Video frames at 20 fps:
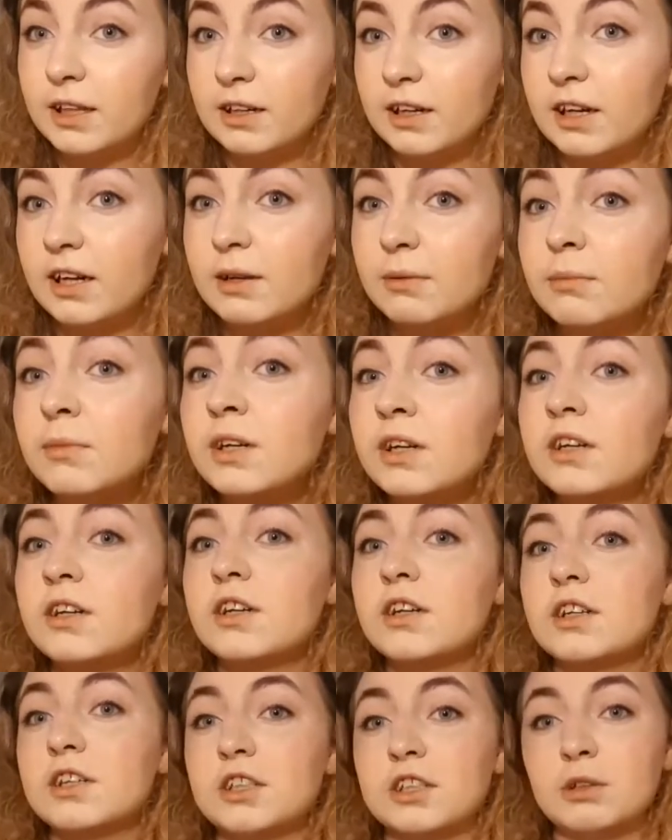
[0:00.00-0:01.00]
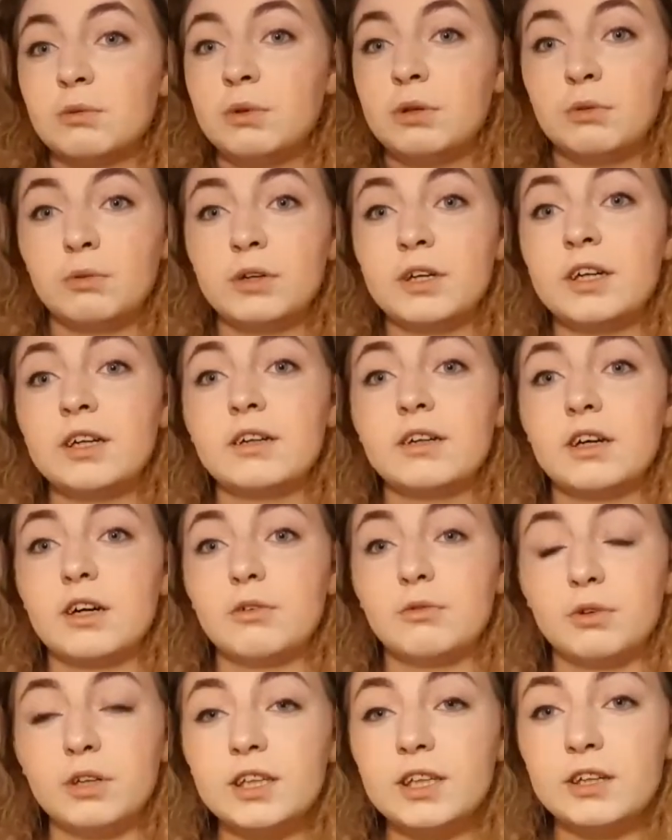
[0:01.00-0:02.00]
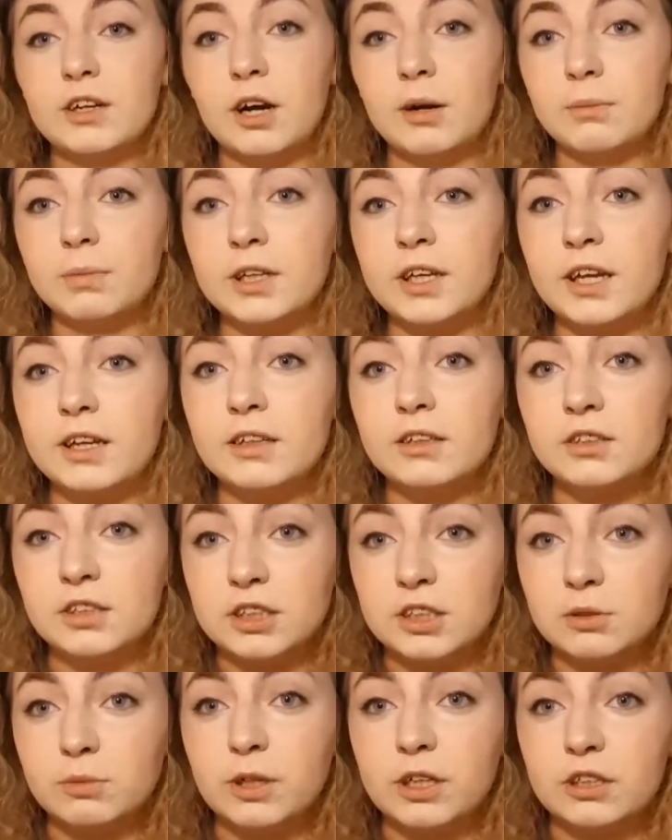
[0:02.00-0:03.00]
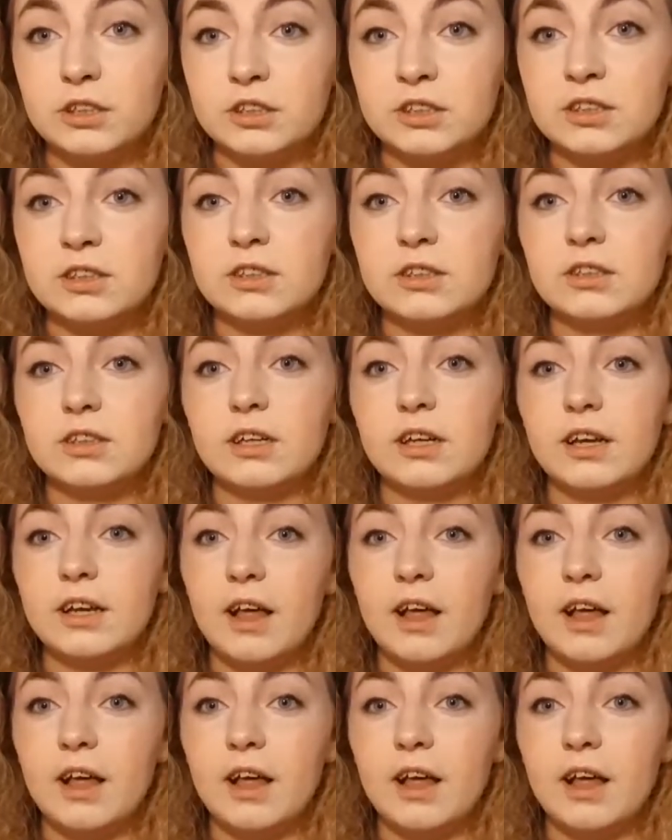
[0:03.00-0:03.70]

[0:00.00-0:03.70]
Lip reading: at the time, so we were in a really complicated situation,